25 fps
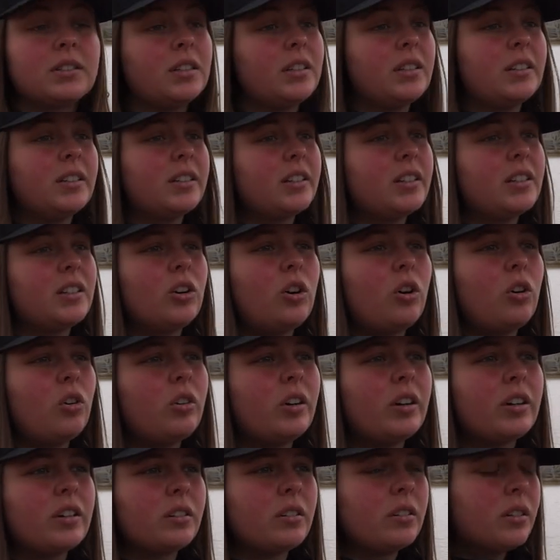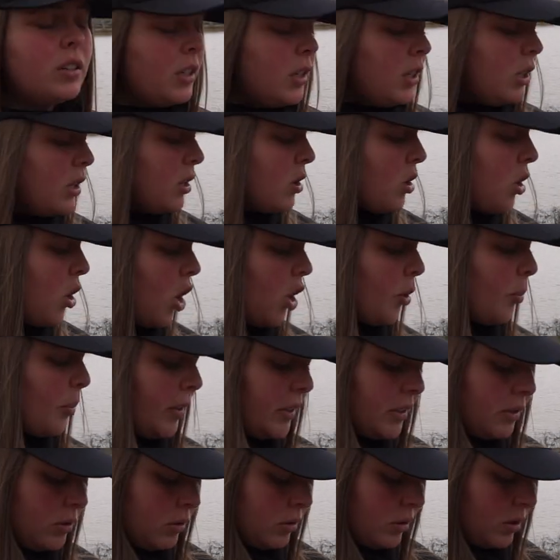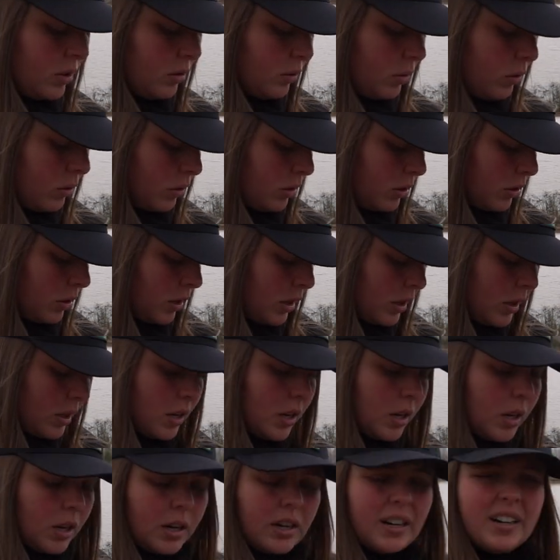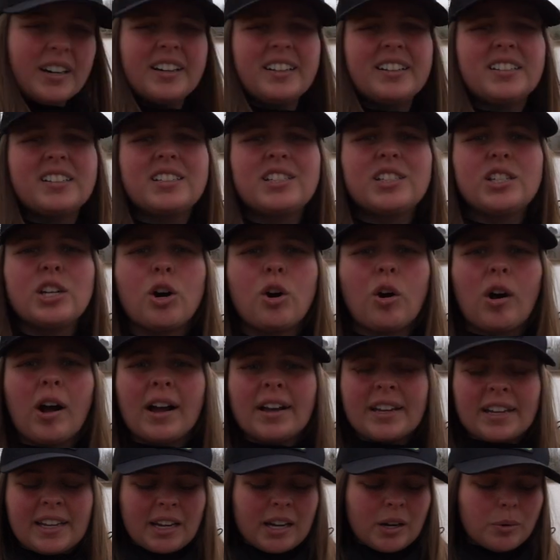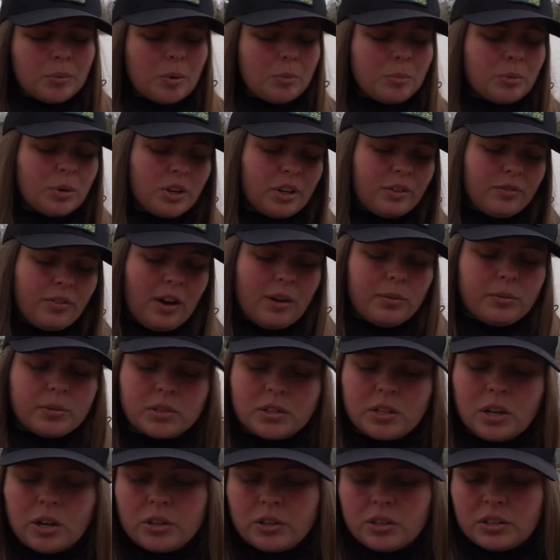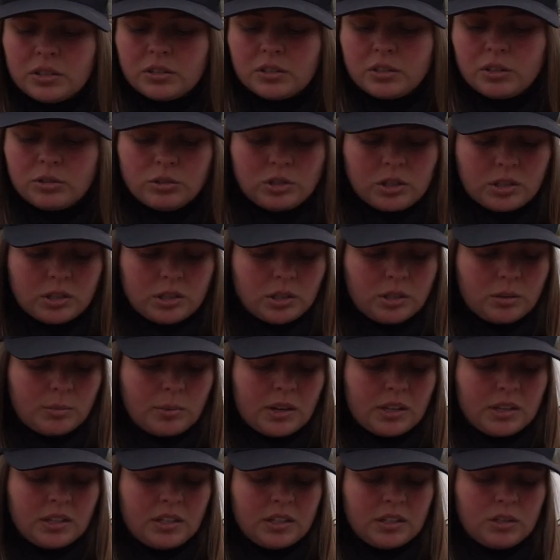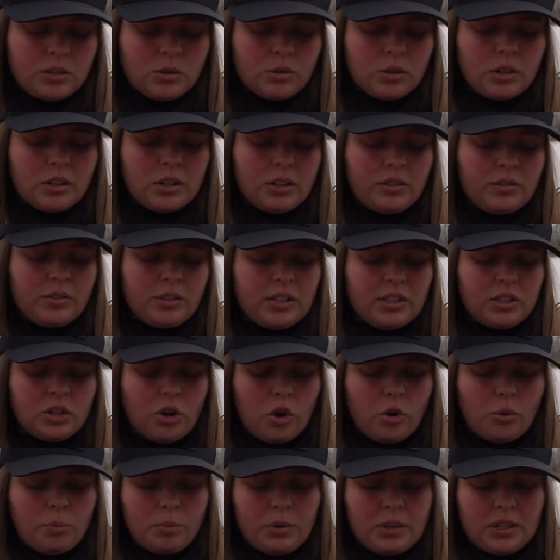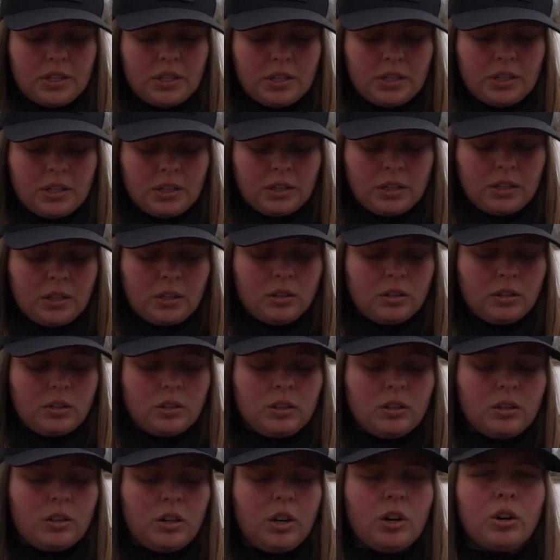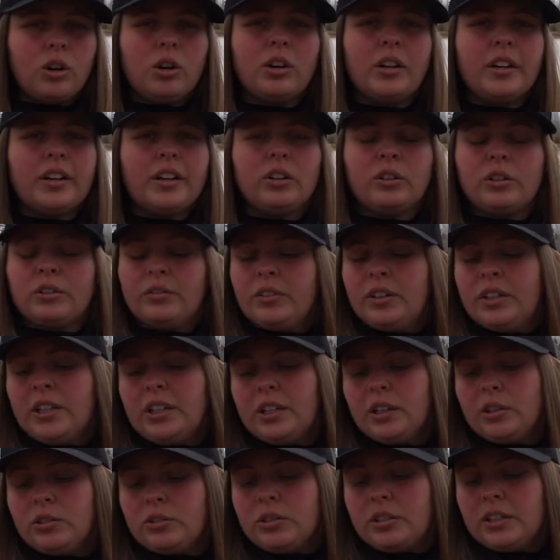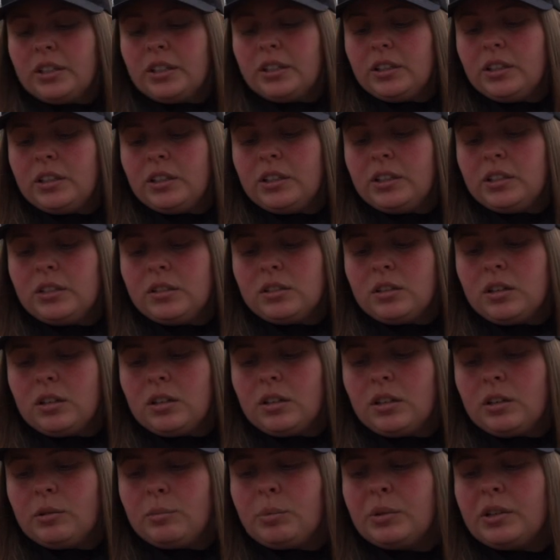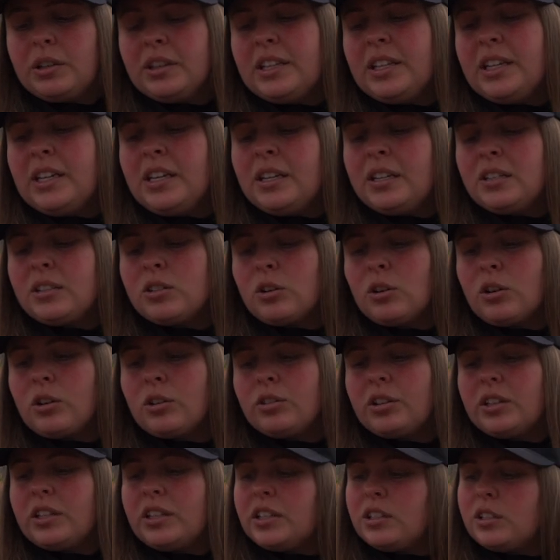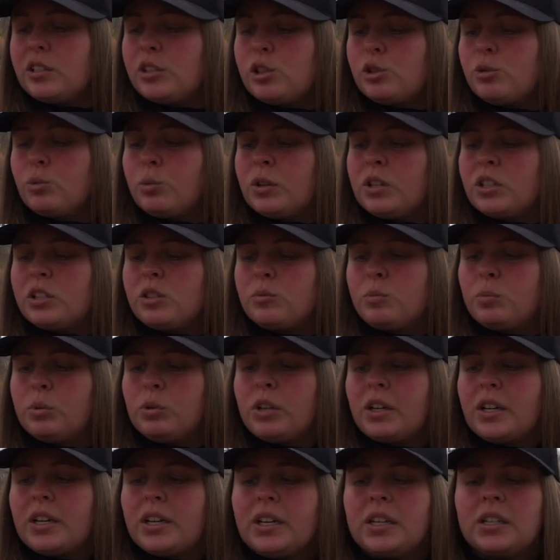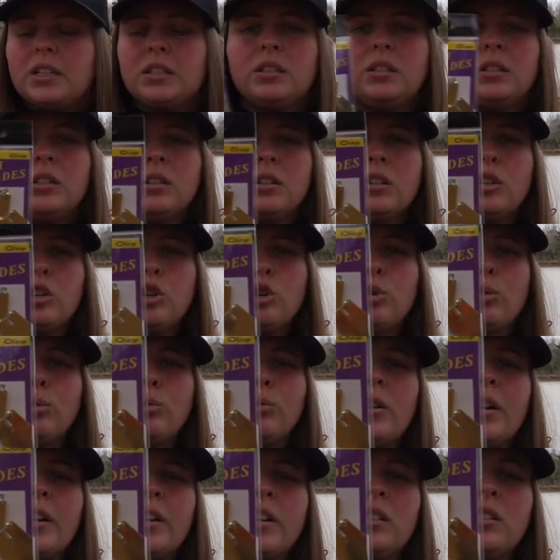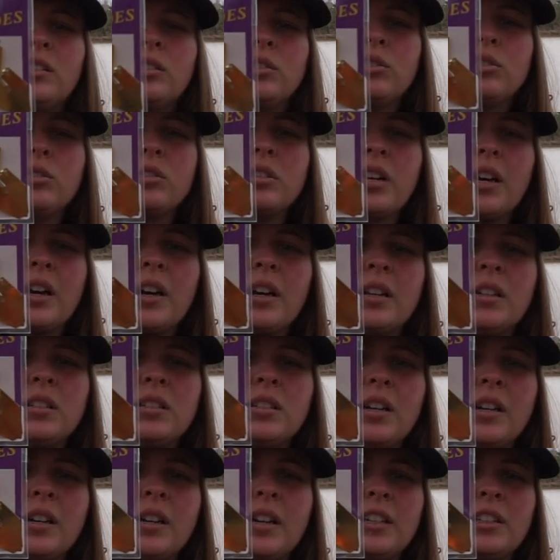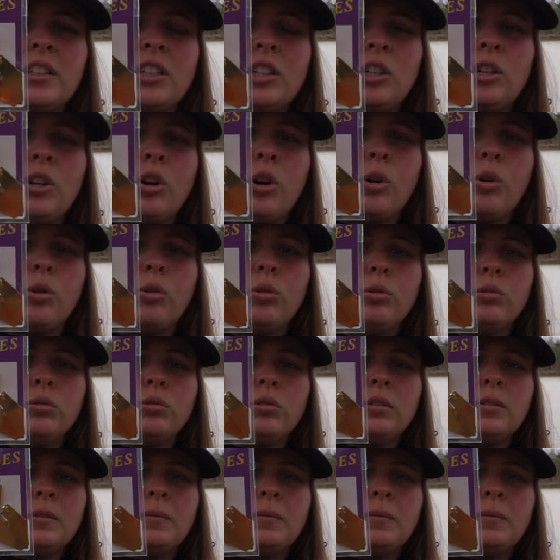I didn't get a whole lot of hard baits with this order. So I can't remember if I was talking to Justin about these or if he told me, like on a video to get these. But these are the Switchblade regular size. I got the gold.